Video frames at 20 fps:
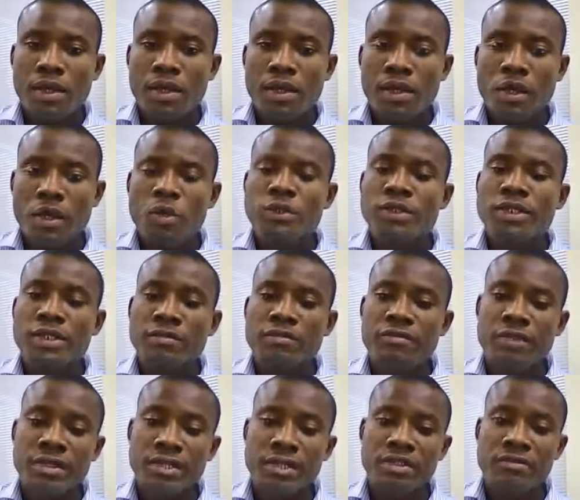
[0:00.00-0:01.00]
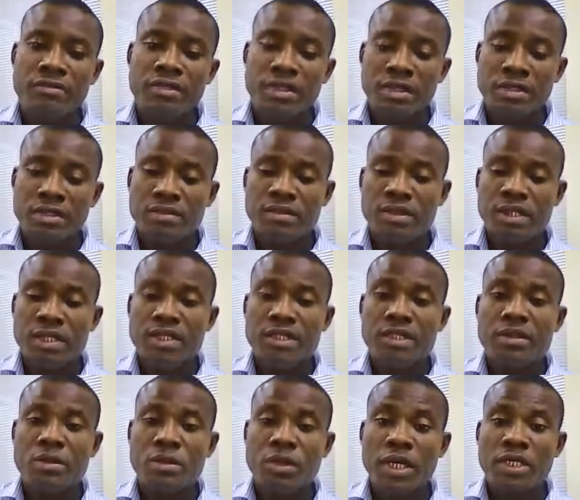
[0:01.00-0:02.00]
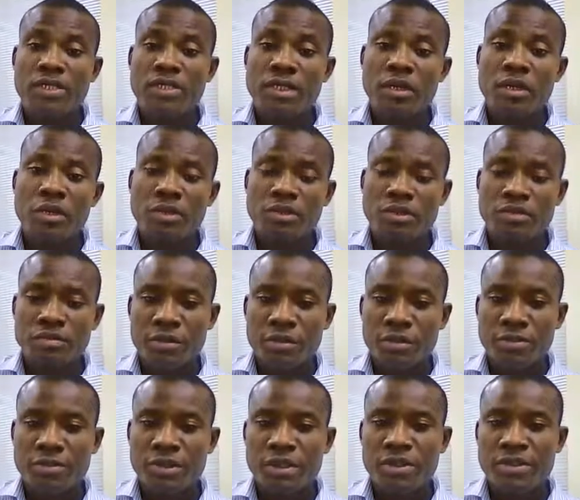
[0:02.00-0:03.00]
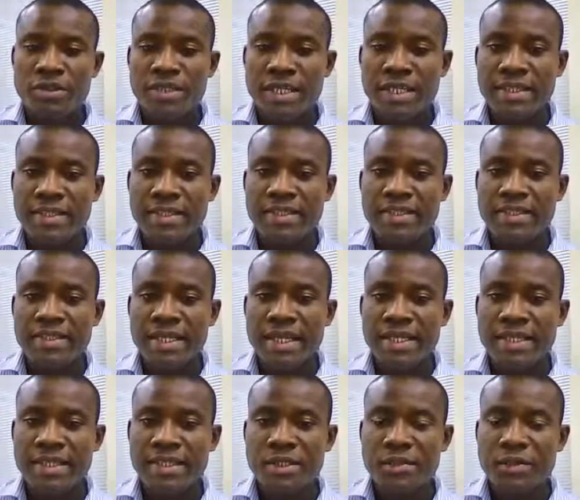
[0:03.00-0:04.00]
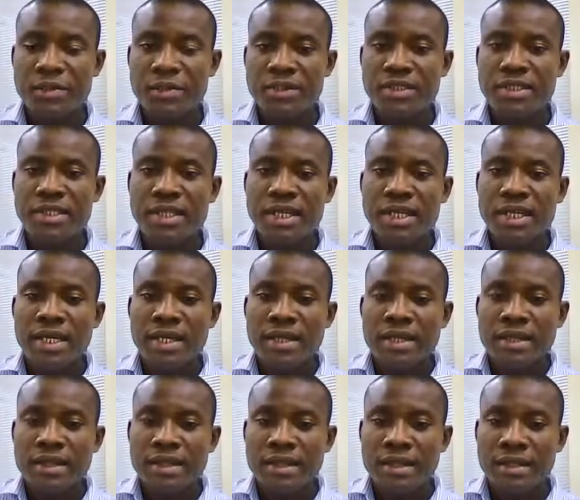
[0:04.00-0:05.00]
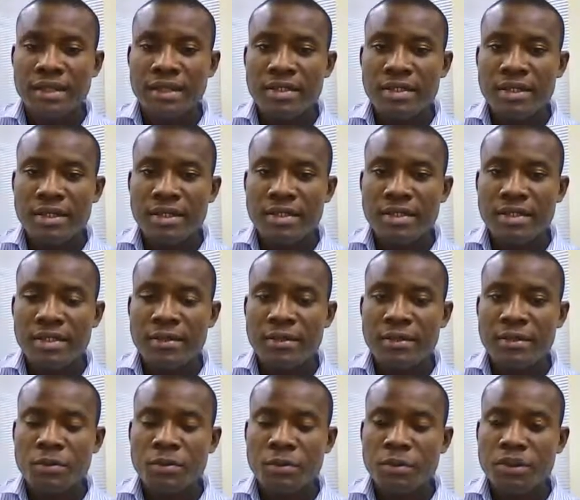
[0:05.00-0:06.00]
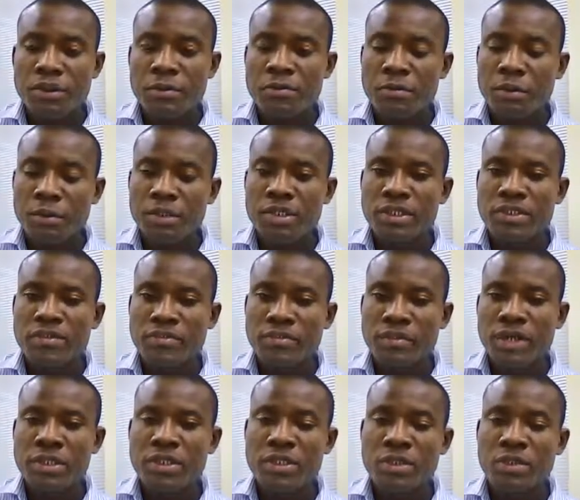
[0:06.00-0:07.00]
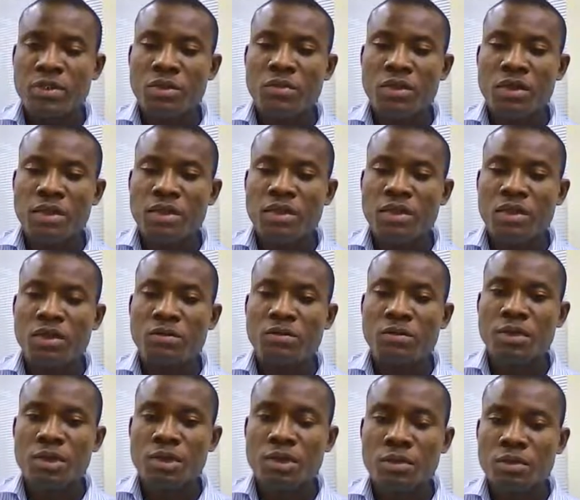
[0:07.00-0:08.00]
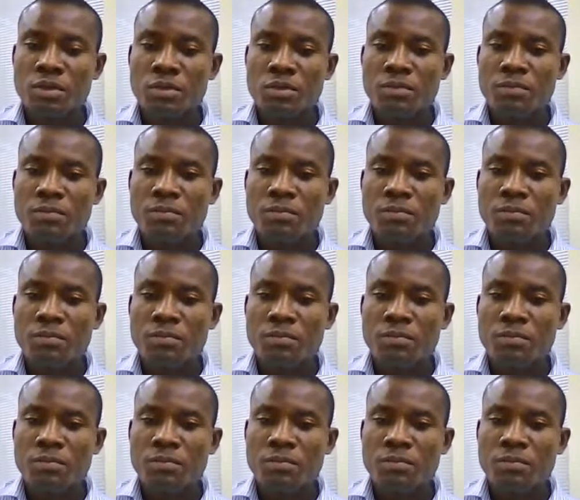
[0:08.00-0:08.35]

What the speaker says: cost effectiveness, let's look at cost first, because I think that is what the one important factor when it comes to